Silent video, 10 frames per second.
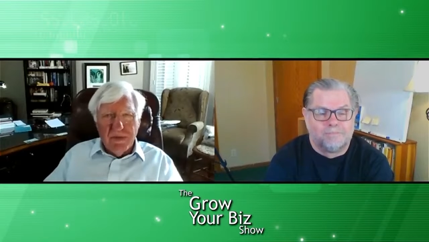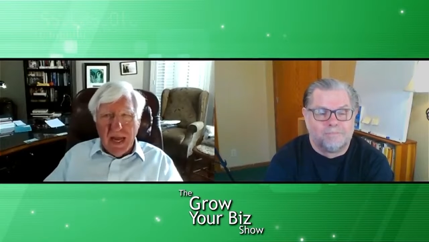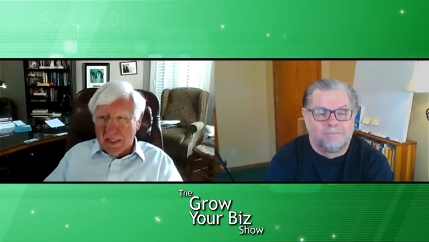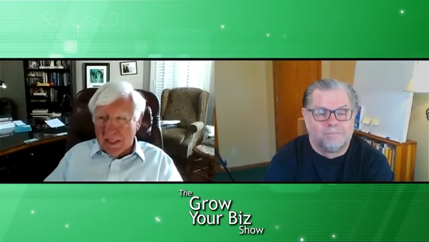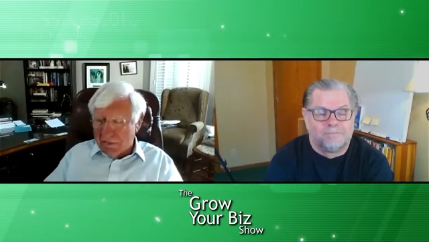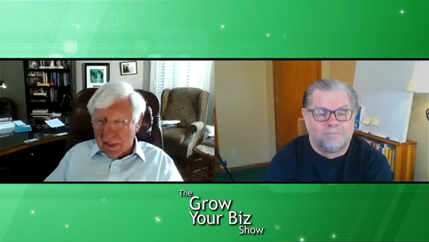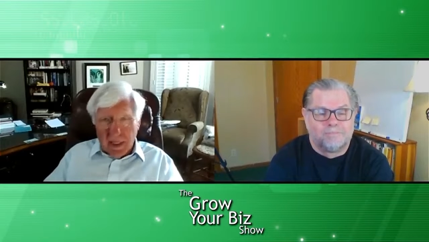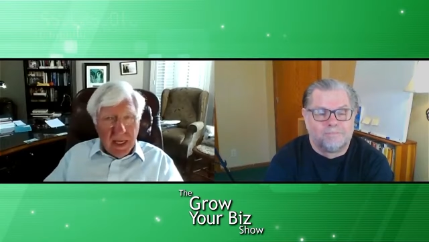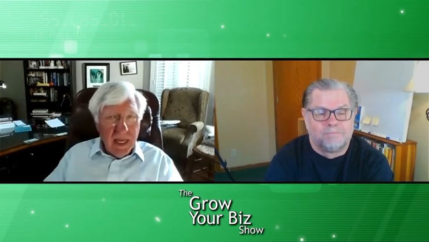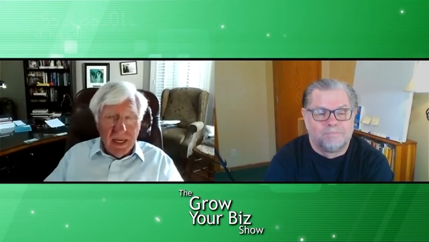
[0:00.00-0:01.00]
Speaker 1: fact of it.
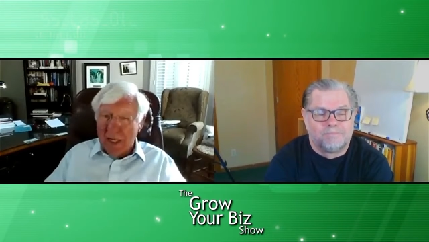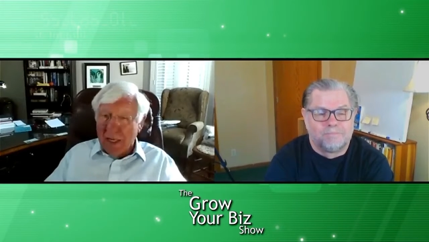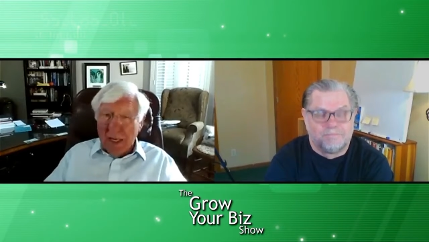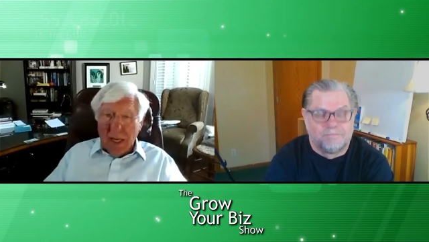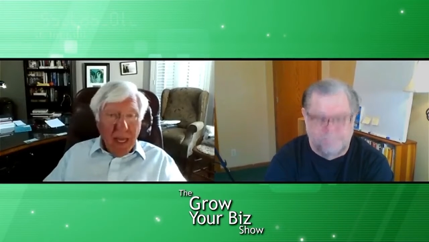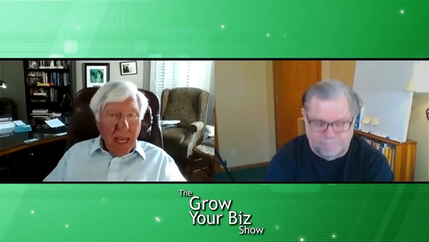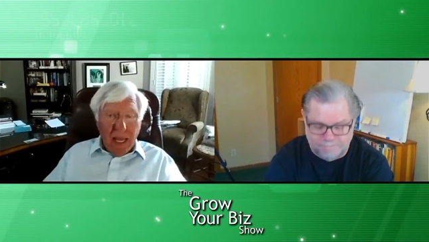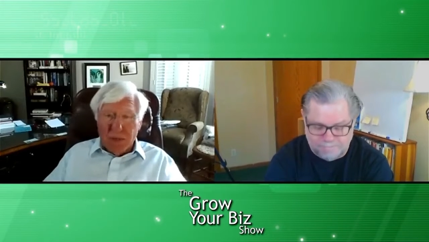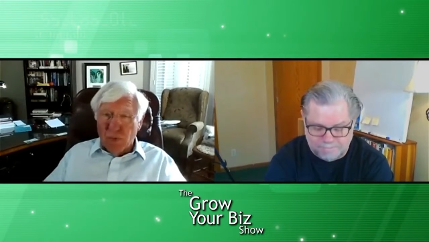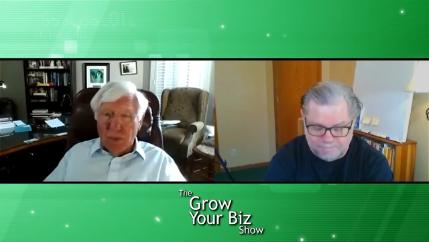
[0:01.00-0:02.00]
And as
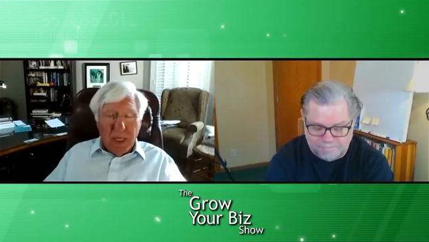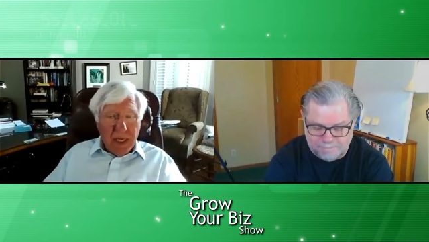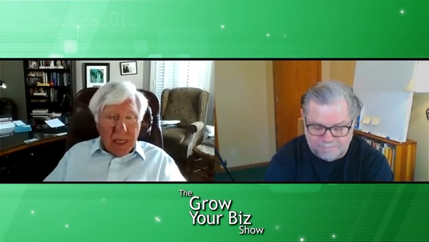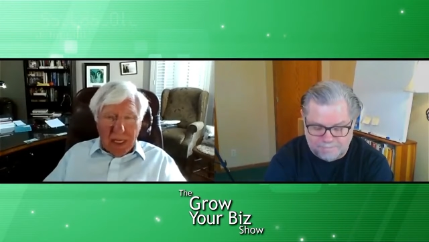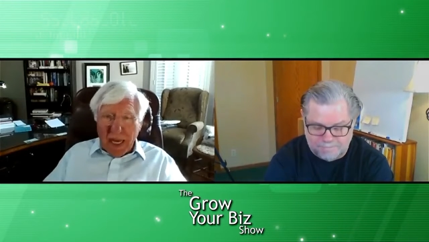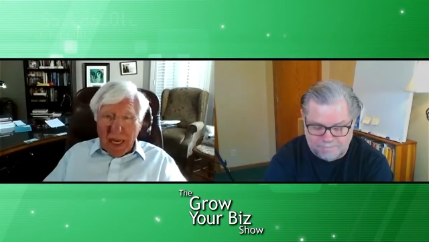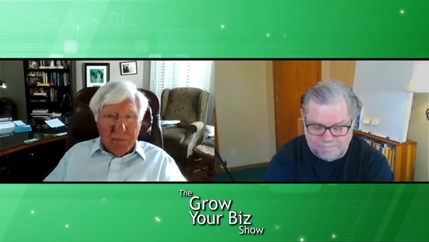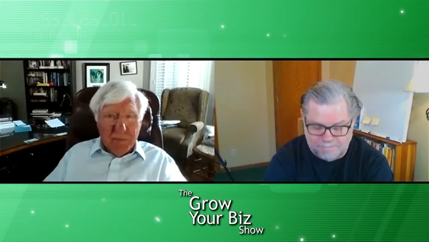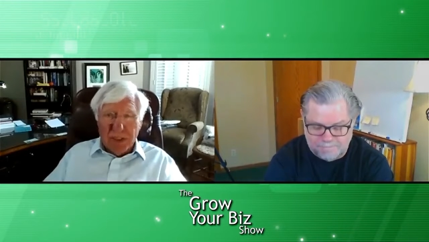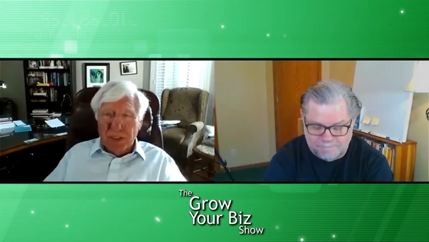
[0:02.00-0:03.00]
with any kind of
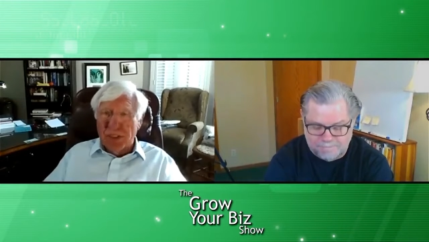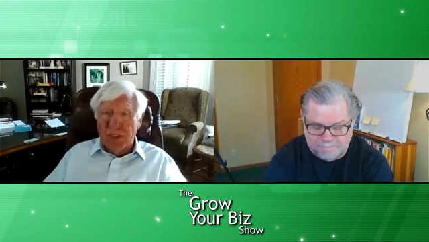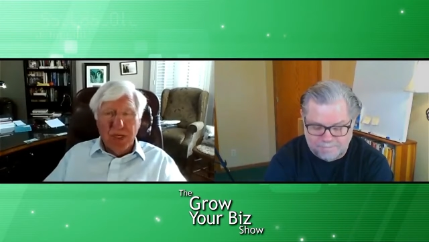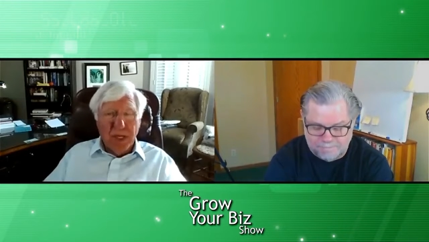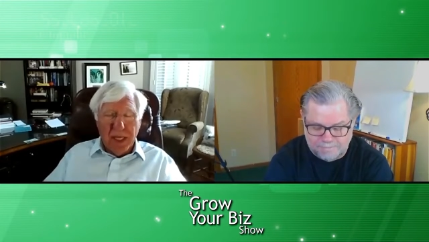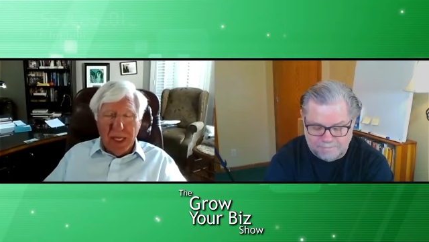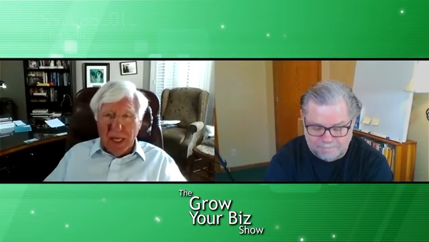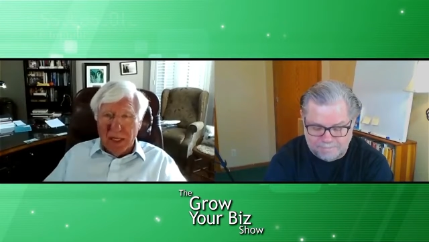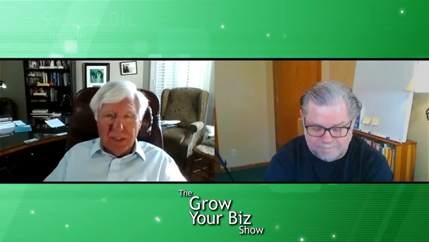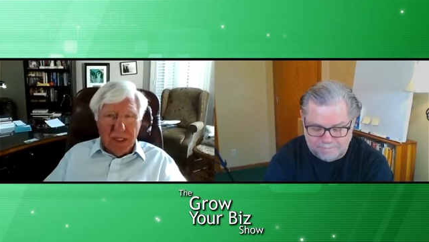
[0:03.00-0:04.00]
business, anything
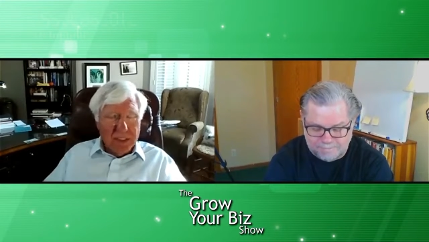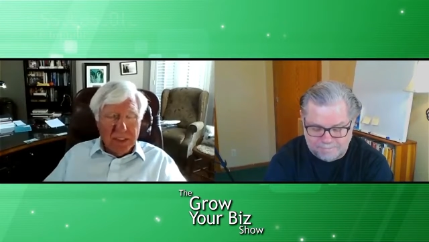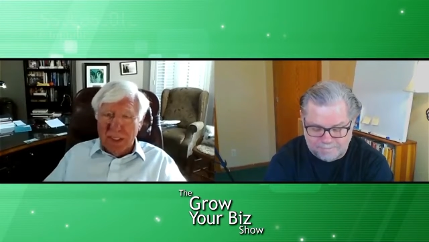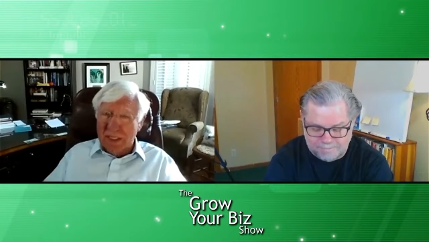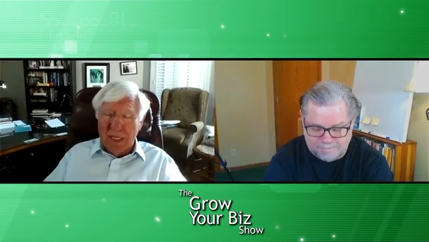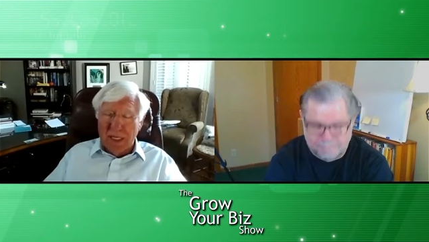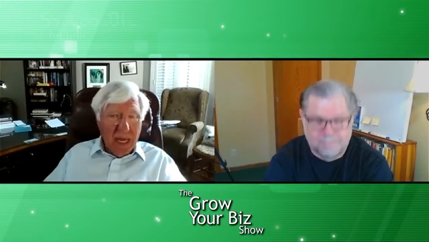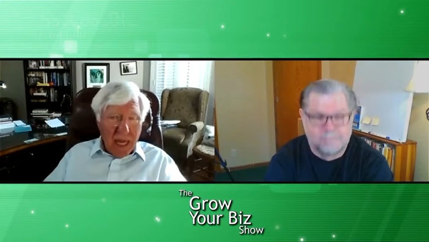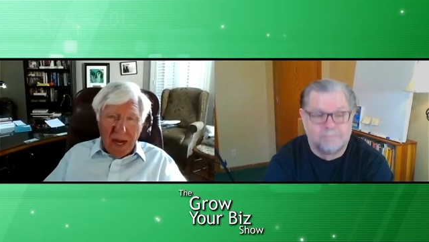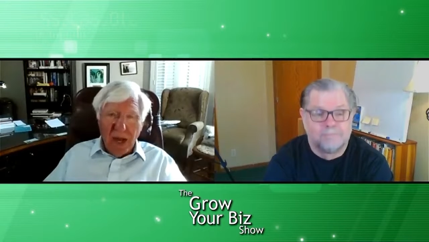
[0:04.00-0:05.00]
else, it's it's a
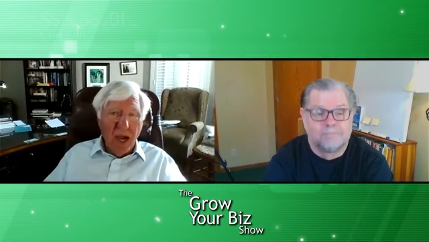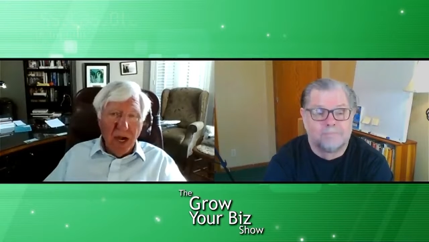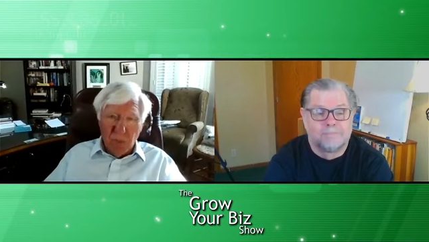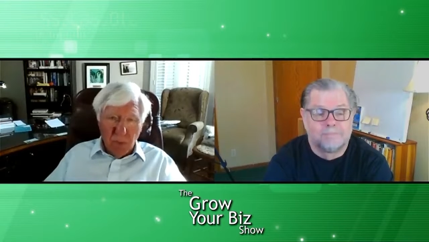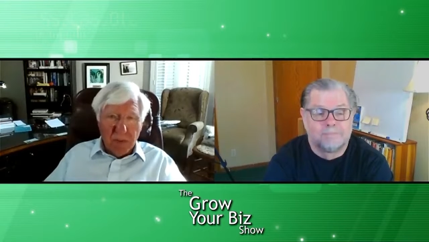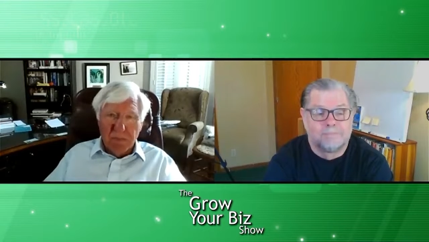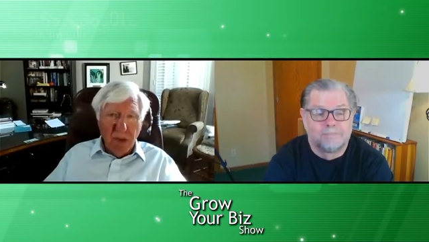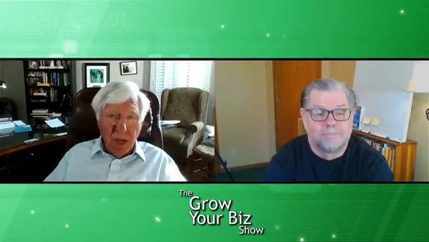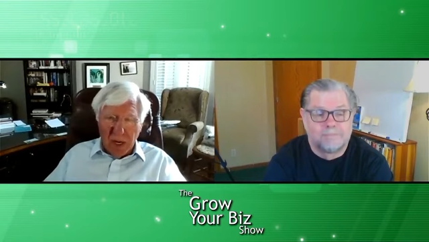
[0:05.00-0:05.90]
lot of hard work, Paul.